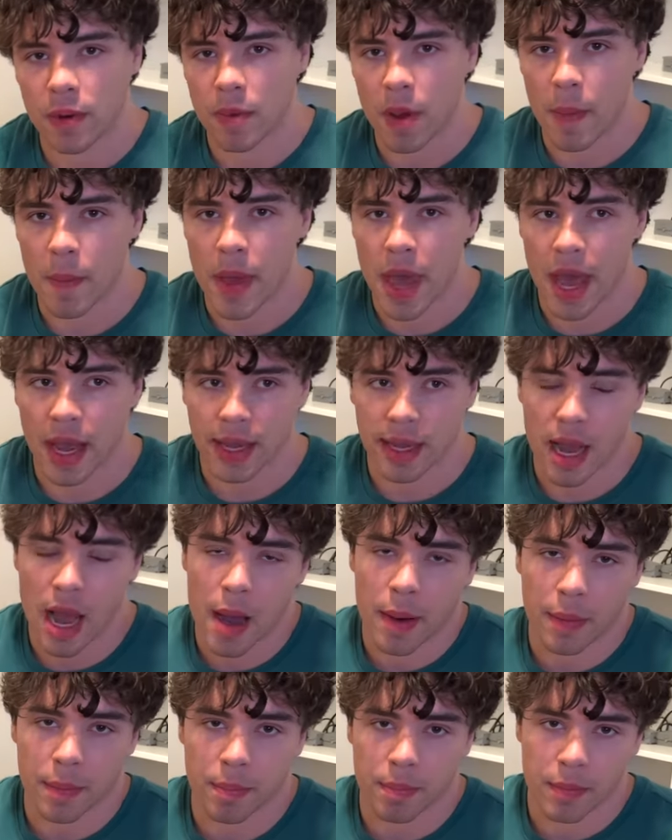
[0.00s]
in my Mac,
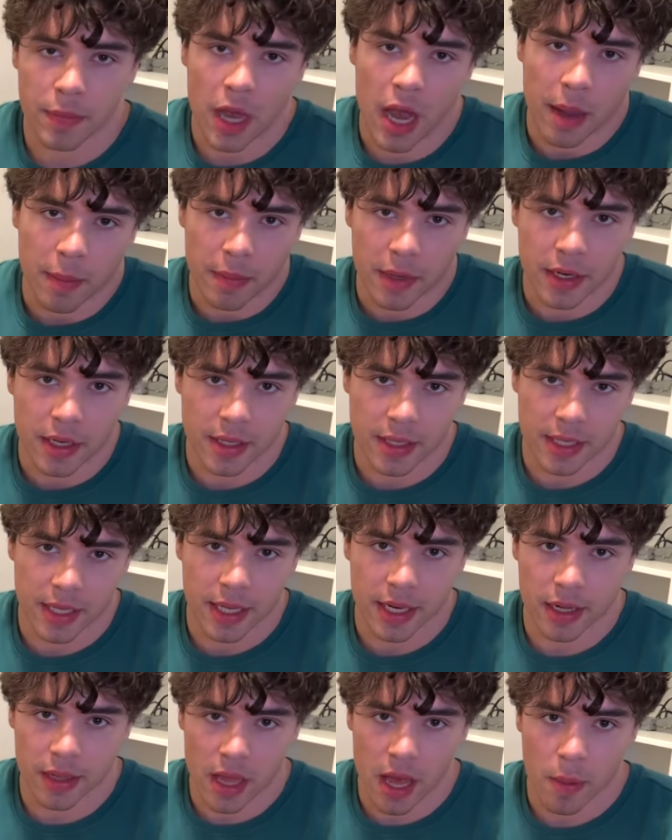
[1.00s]
um, I'm gonna see
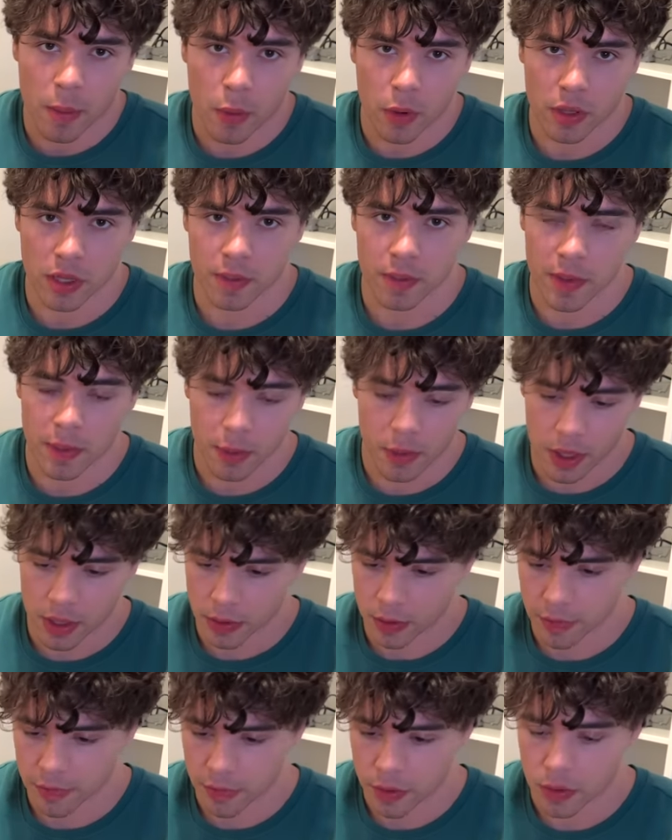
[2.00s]
it a lot more than people on
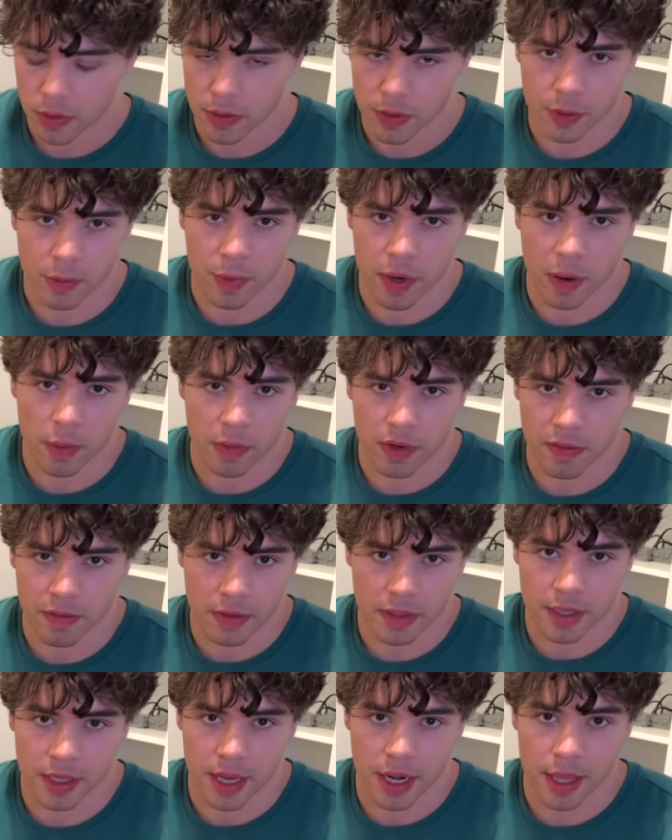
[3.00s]
their phones. You probably won't
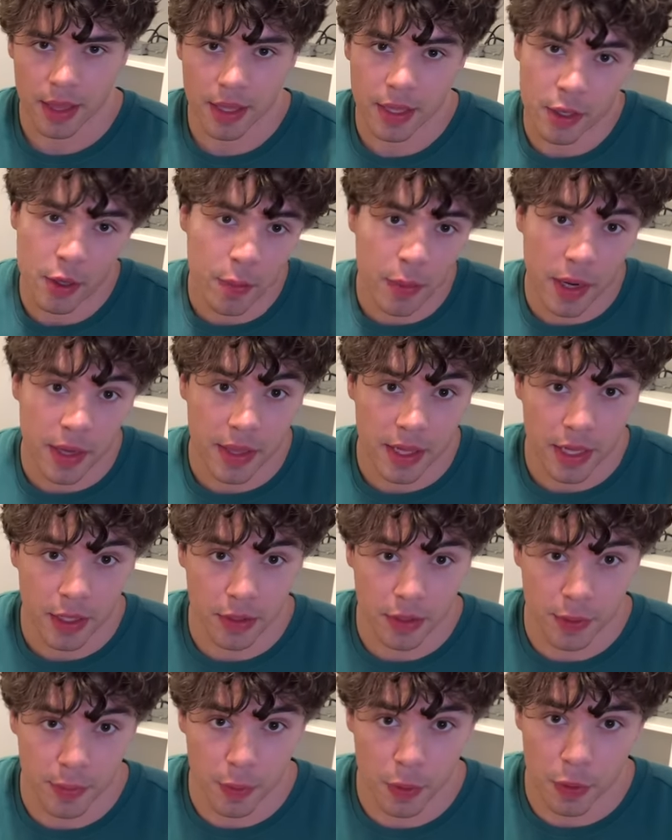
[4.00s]
even see anything. You'll probably think it
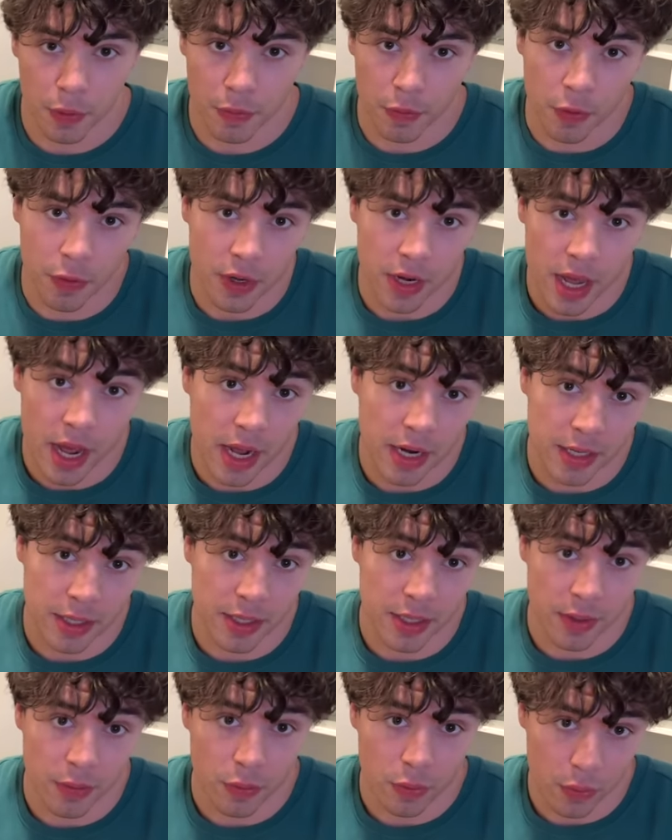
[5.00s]
looks beautiful, and it
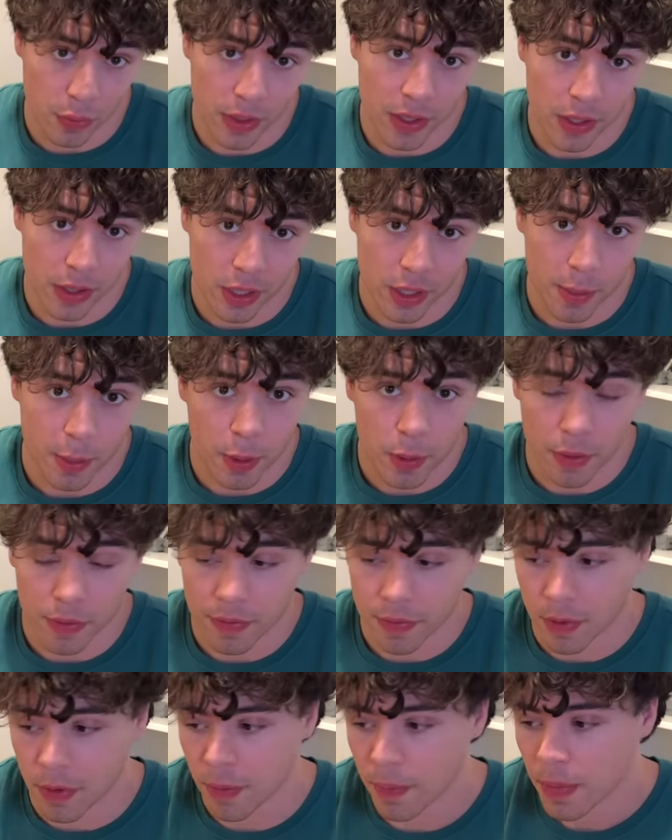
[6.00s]
honestly will look
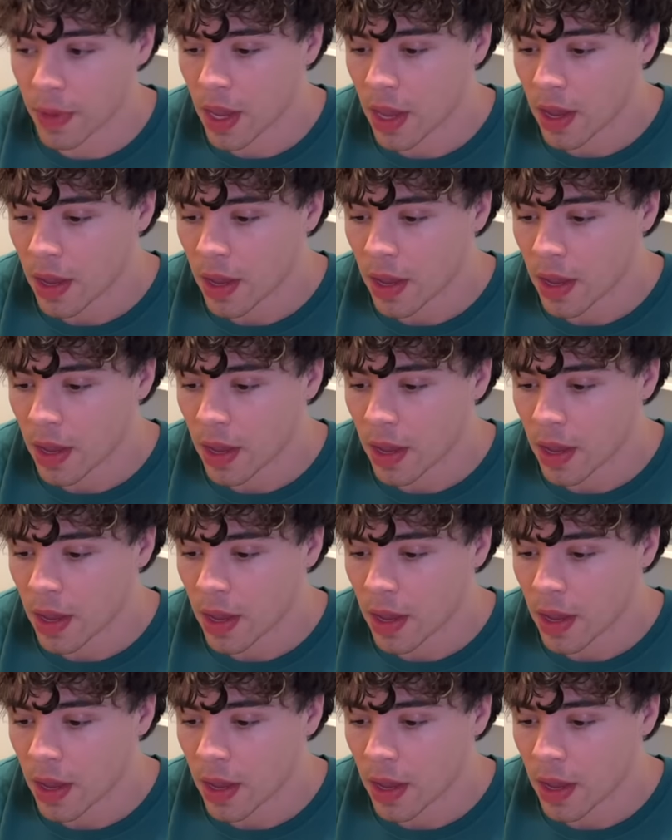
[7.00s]
beautiful.